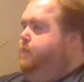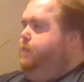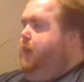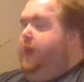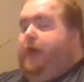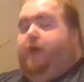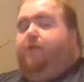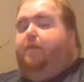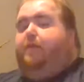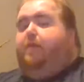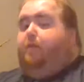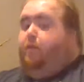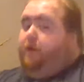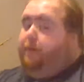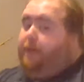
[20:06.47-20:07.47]
I remember
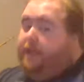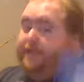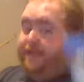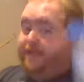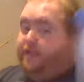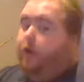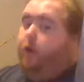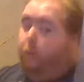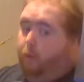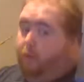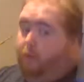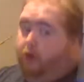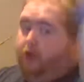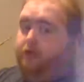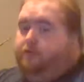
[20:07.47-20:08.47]
where I bought this.
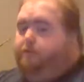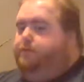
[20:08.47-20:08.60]
Walmart.